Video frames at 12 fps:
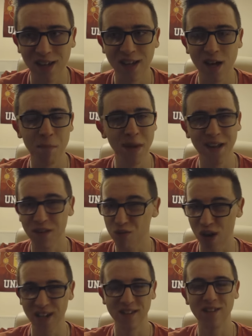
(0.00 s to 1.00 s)
and can make the
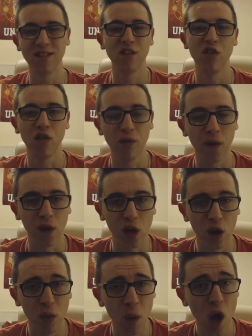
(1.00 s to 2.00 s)
right decisions for the
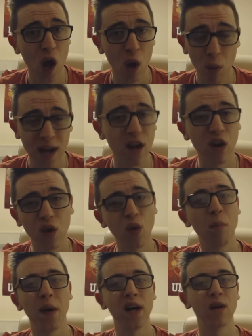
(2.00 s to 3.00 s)
club, we're going to
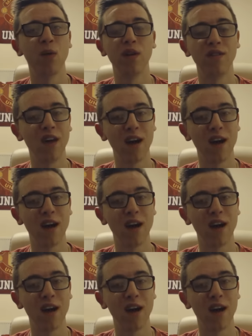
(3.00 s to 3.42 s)
go backwards.